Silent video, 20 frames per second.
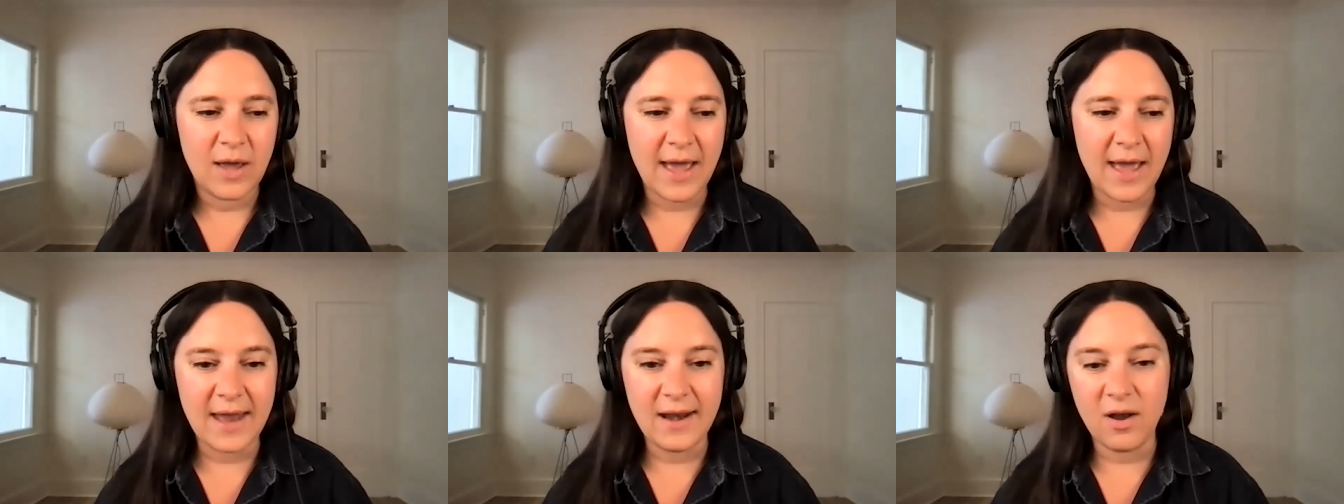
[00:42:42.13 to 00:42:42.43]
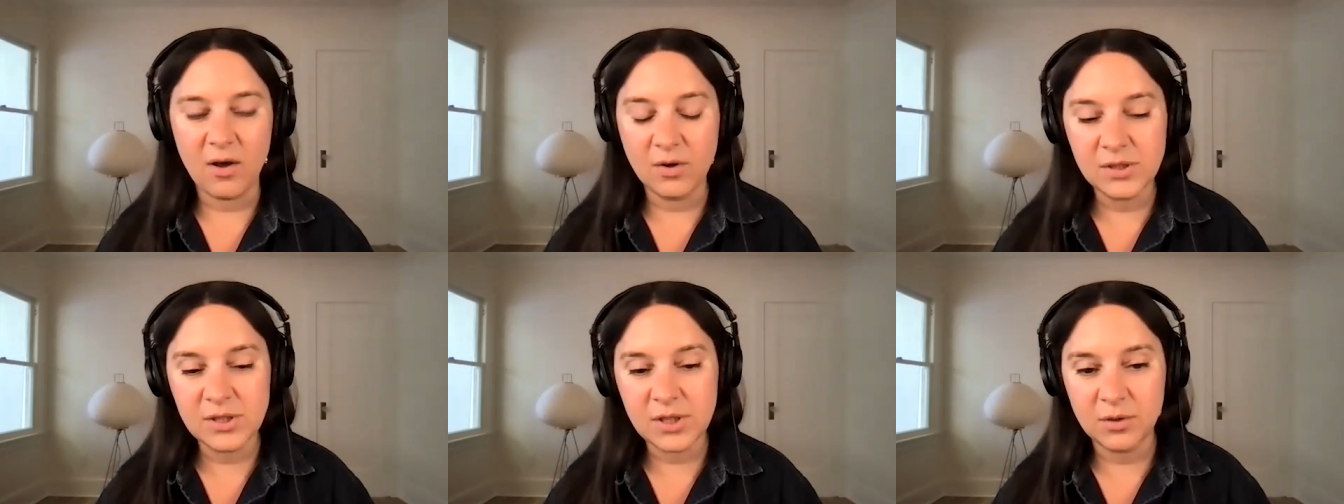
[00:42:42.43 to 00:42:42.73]

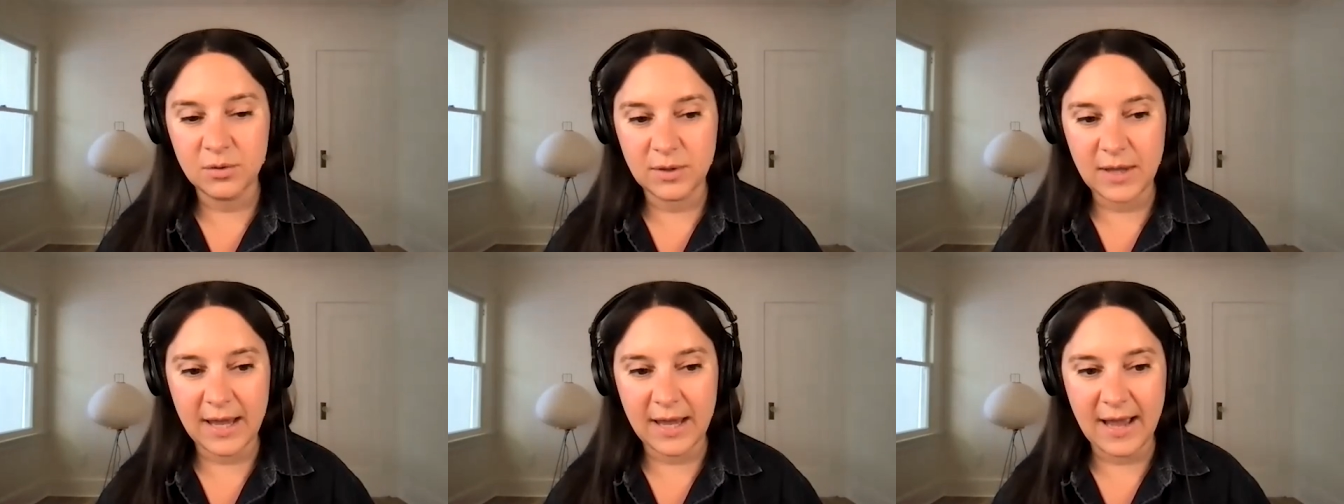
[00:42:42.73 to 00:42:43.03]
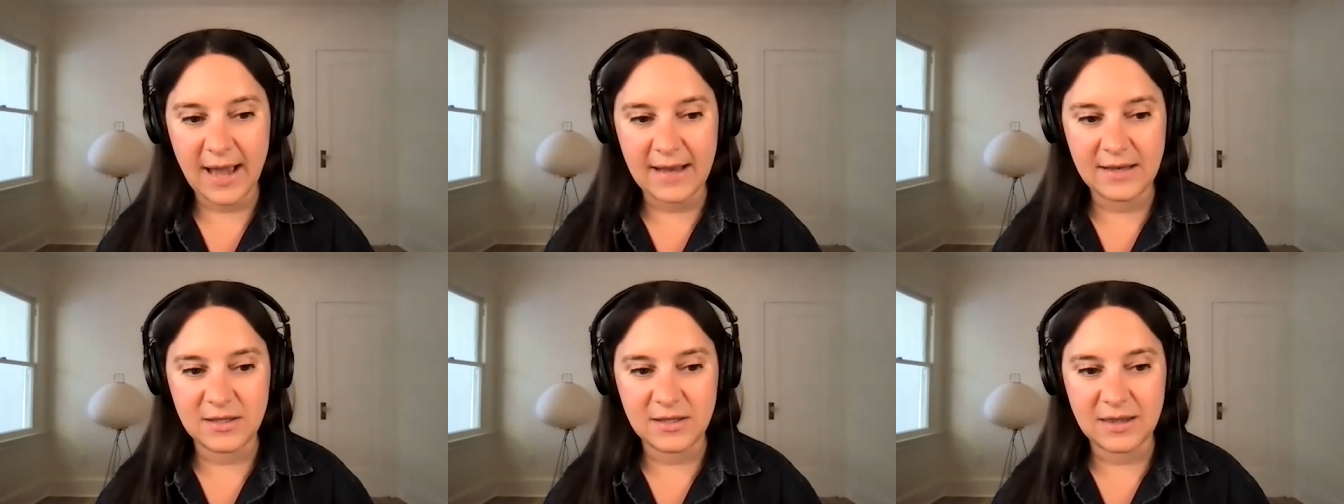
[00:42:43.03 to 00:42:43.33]
and also
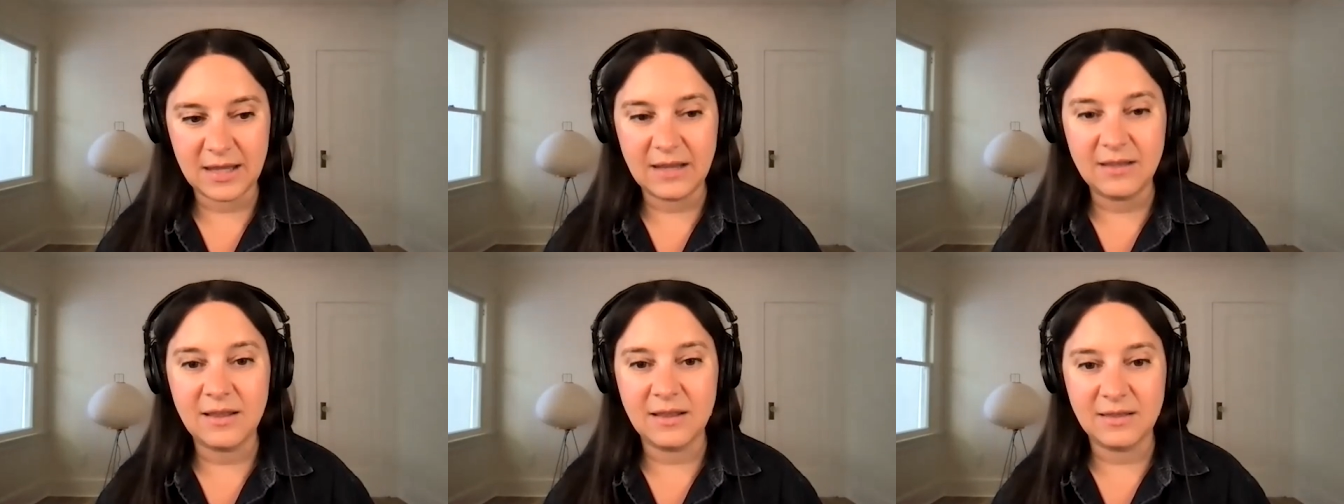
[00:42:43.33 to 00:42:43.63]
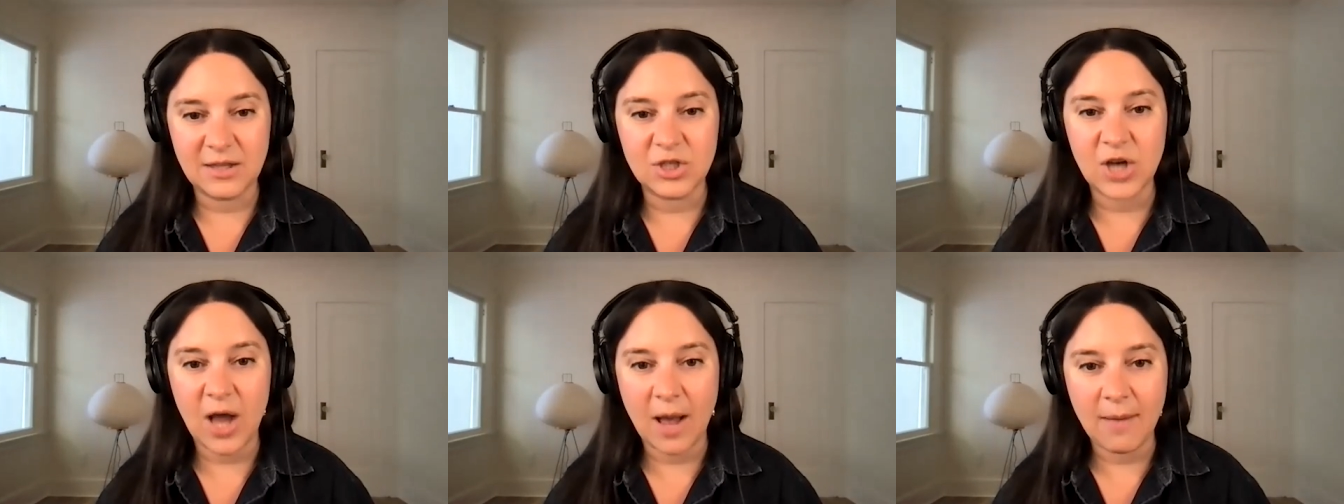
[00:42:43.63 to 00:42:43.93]
like i think
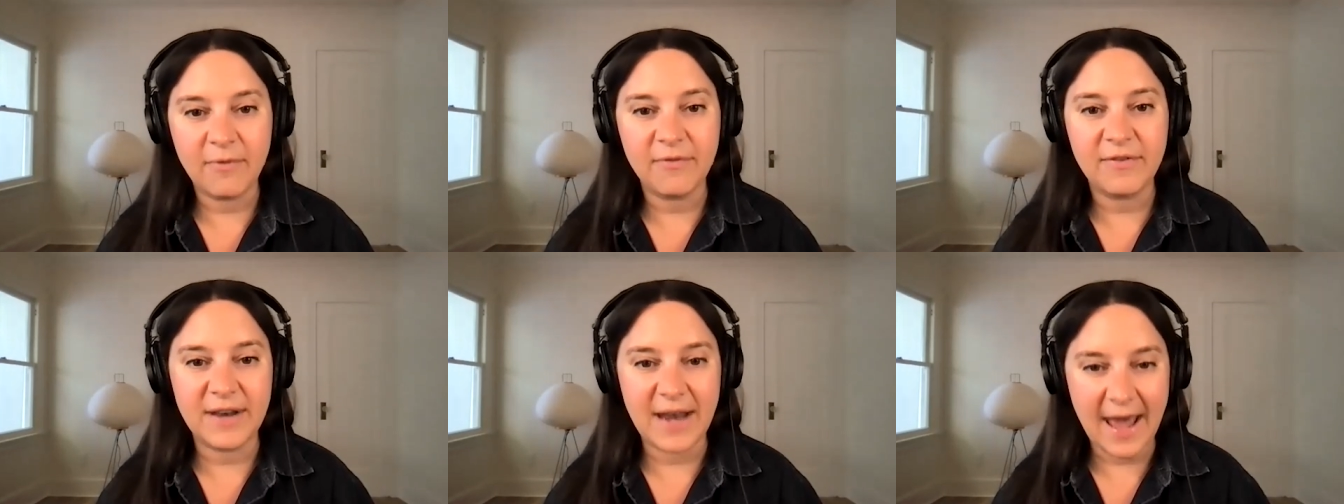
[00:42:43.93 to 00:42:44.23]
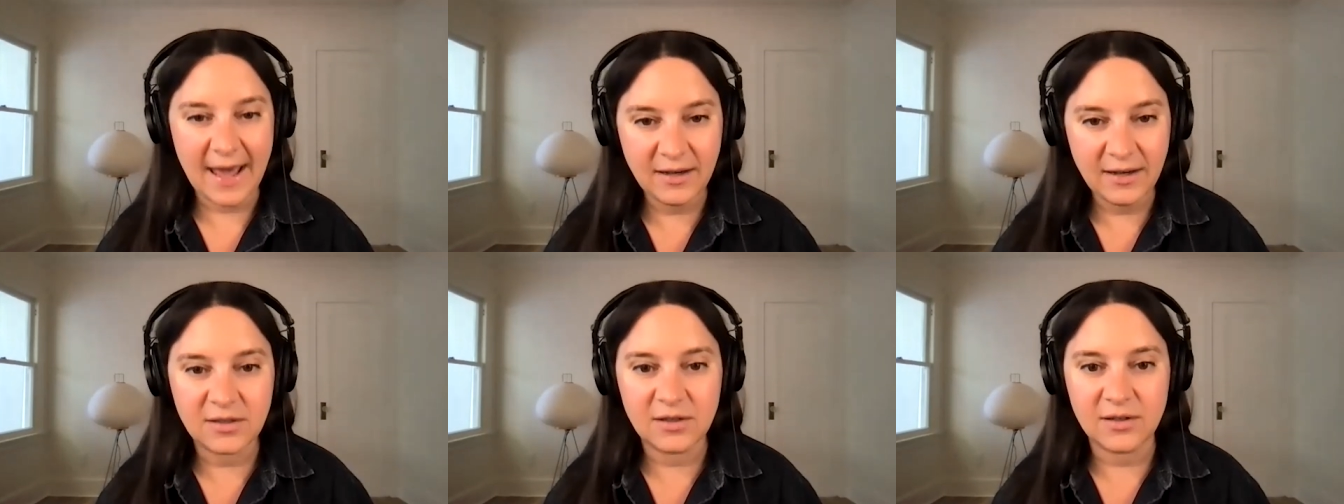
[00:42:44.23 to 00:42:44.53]
that the job of an
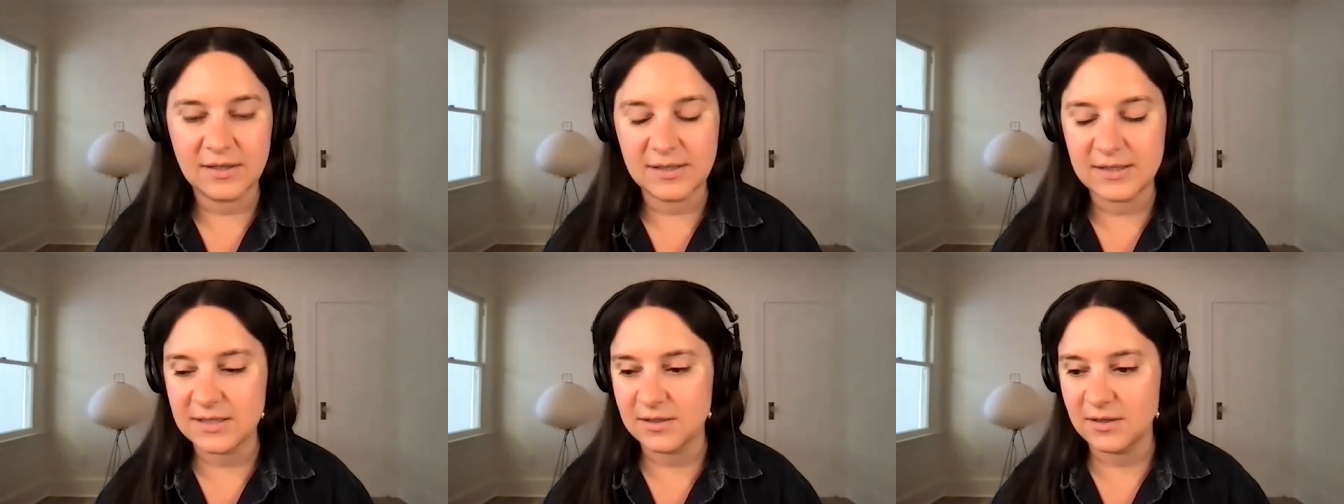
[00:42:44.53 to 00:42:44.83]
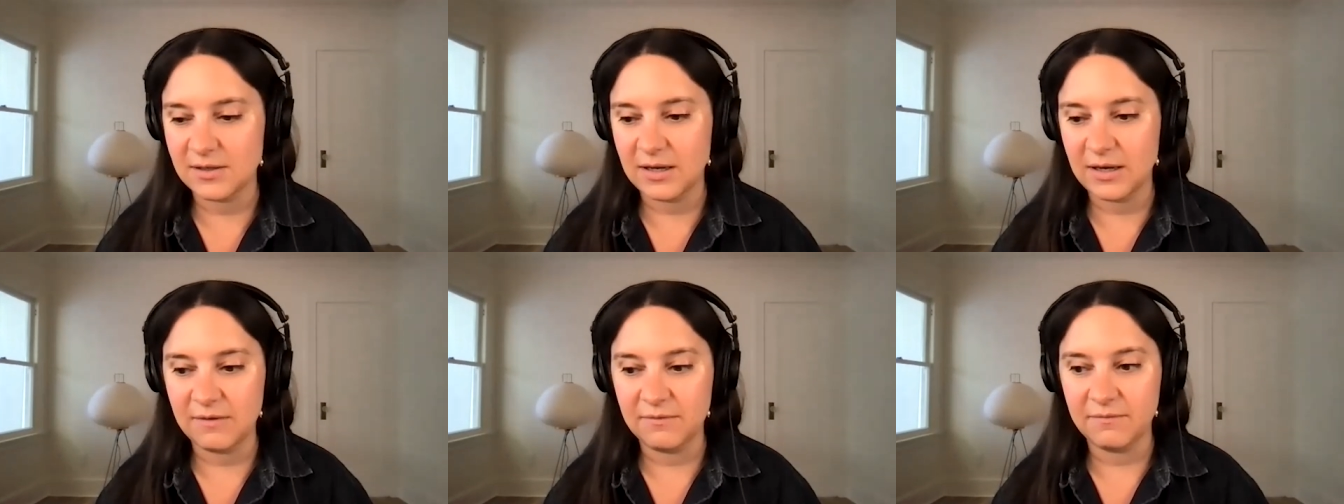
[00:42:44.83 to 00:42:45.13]
editor is
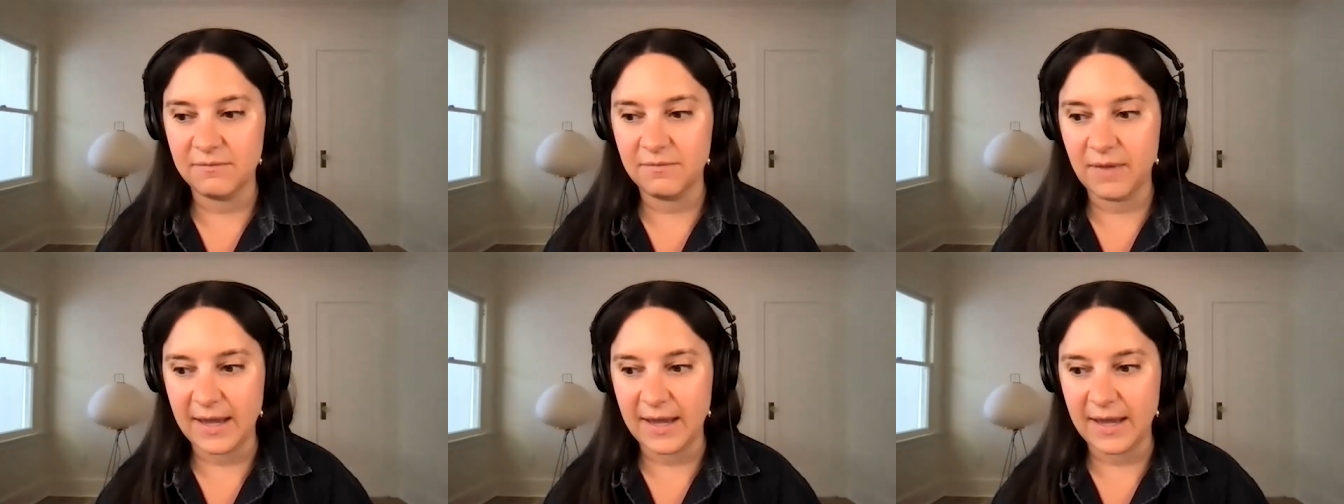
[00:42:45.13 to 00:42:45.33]
to in,